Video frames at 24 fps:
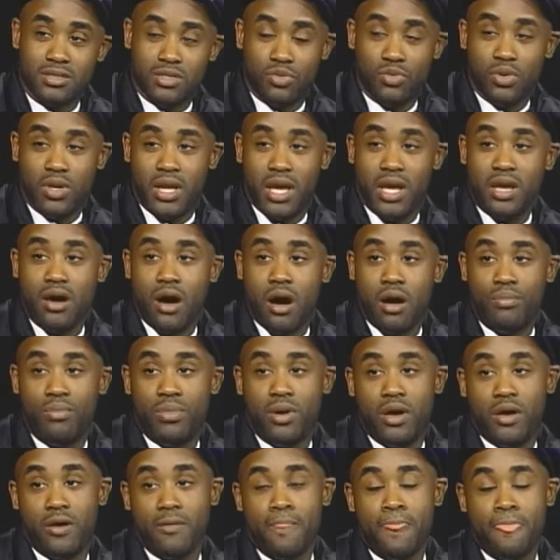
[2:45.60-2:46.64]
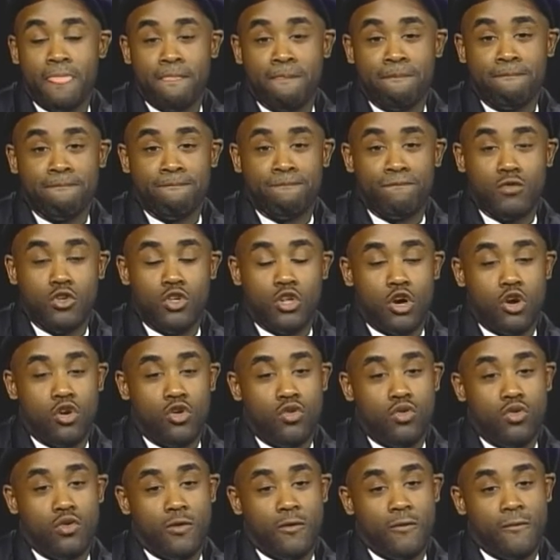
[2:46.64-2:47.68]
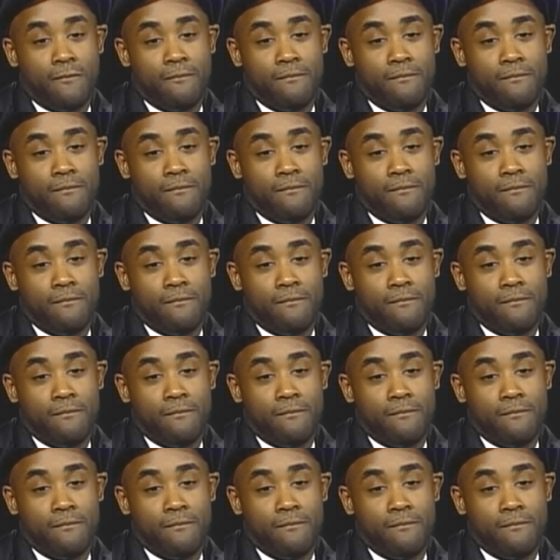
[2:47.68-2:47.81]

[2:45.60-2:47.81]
to where they are, but you know,